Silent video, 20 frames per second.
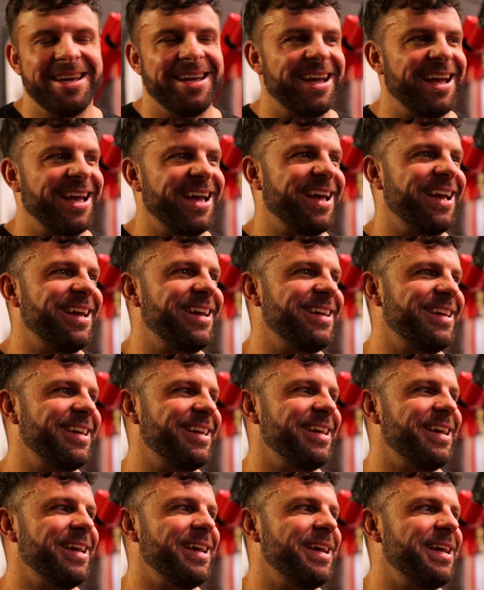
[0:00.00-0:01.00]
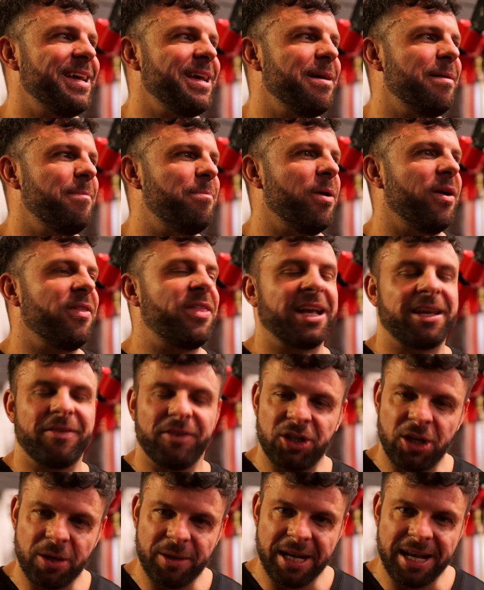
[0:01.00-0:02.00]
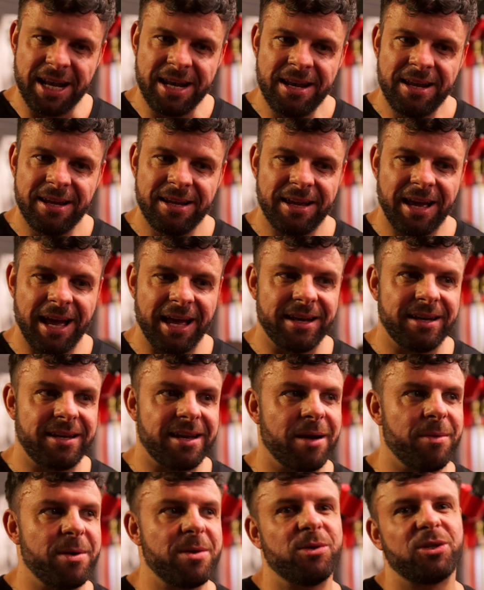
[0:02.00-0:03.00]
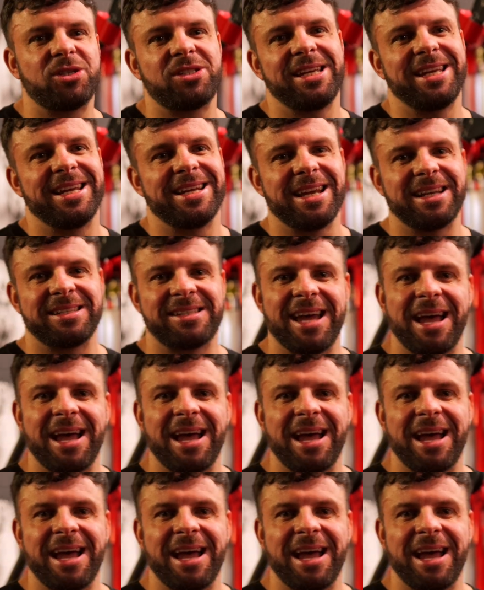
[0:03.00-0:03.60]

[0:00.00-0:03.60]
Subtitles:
But thank you for tuning in, and we will see you next